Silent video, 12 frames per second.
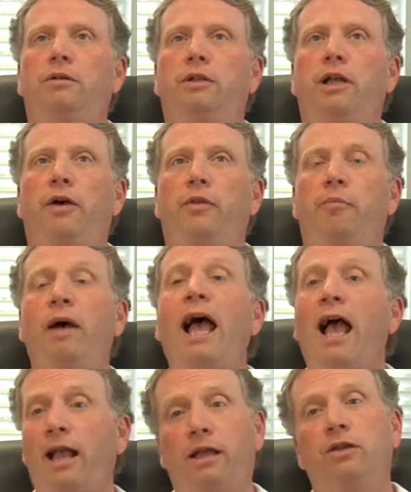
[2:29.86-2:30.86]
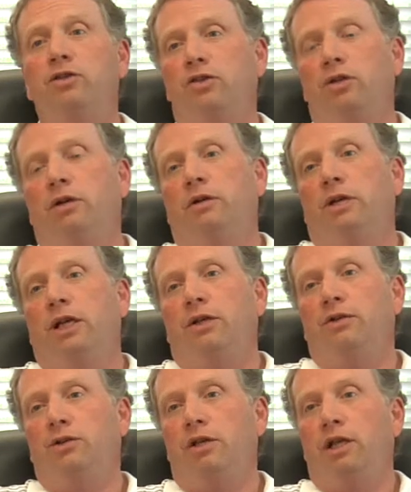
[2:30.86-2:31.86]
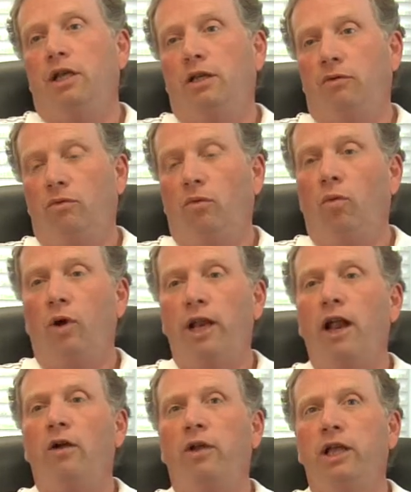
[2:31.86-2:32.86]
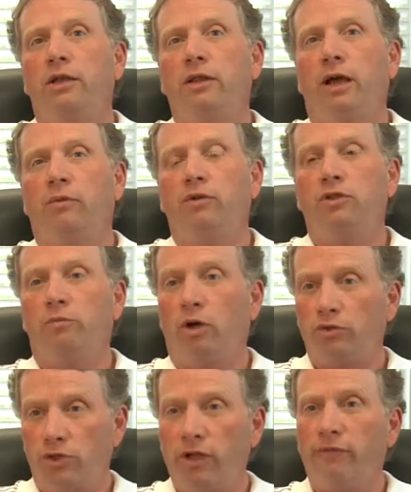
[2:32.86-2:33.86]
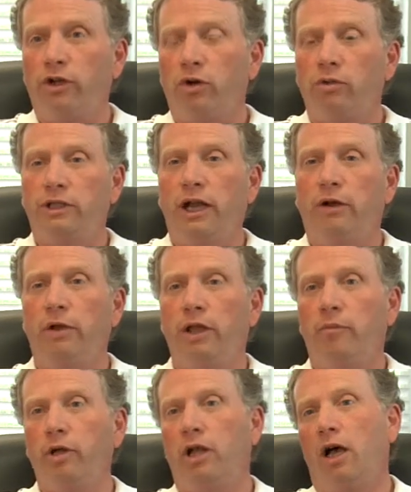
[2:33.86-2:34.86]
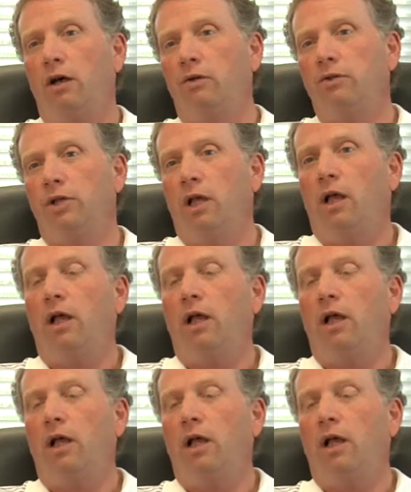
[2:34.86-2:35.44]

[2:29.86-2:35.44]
Now the back is the one area that was the most difficult area, because